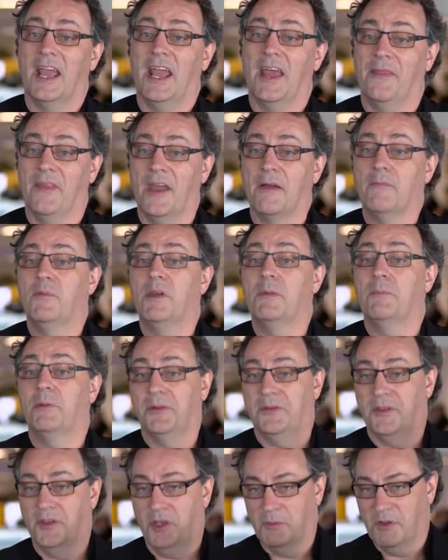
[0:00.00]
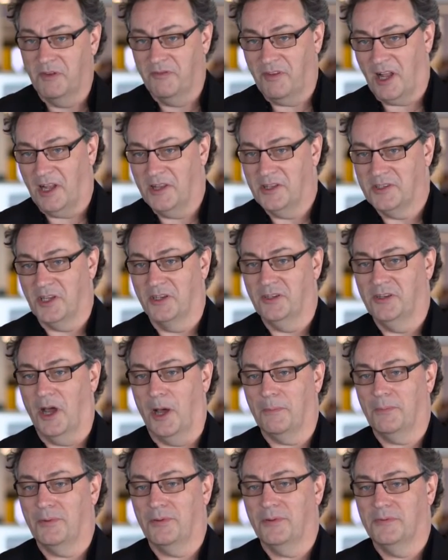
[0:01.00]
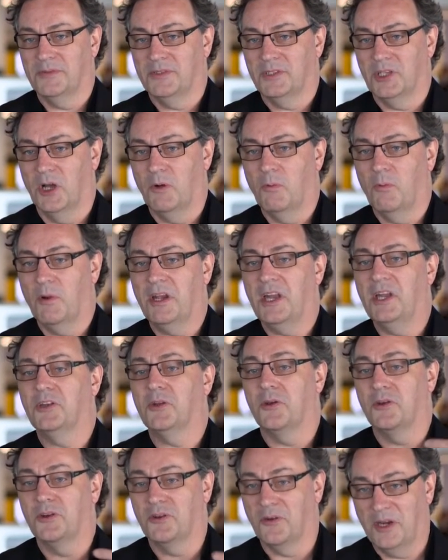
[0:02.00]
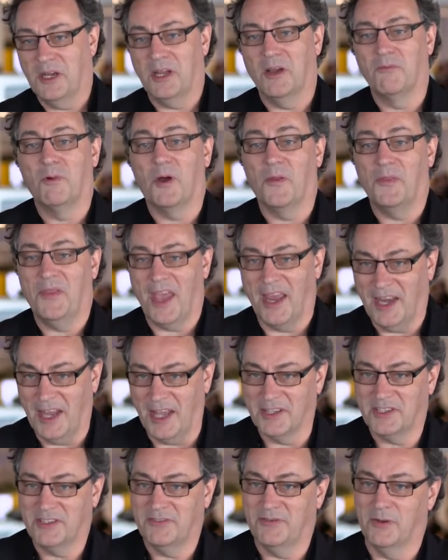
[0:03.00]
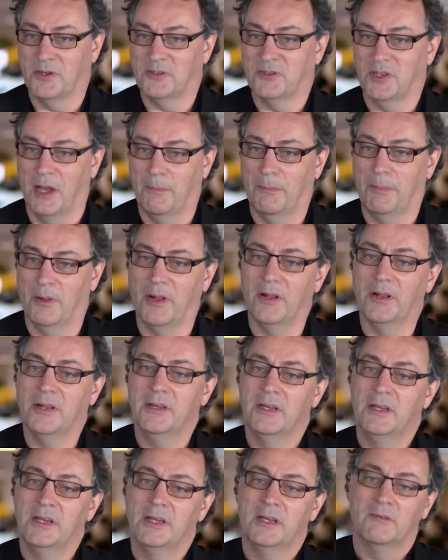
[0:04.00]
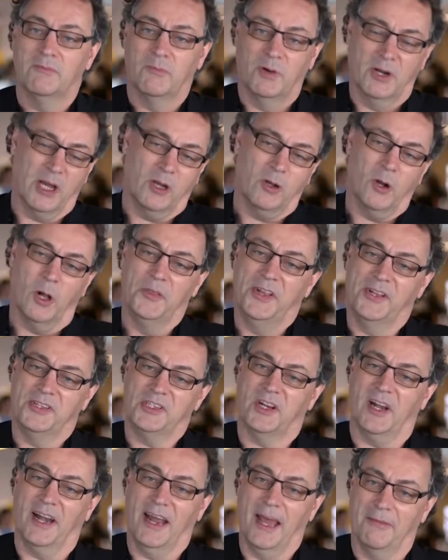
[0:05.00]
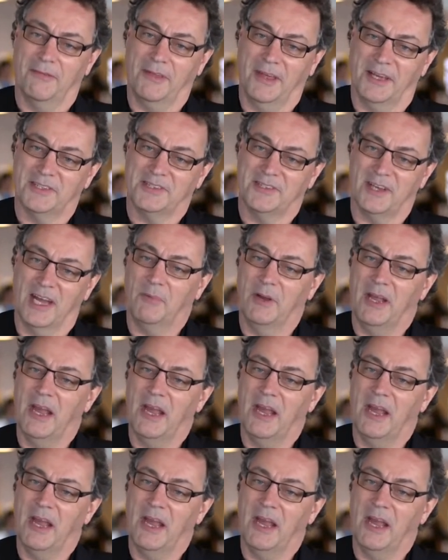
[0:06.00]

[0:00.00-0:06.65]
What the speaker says: And then we build the human values on top. So we need to agree on what that is. For example, what I call digital ethics, right?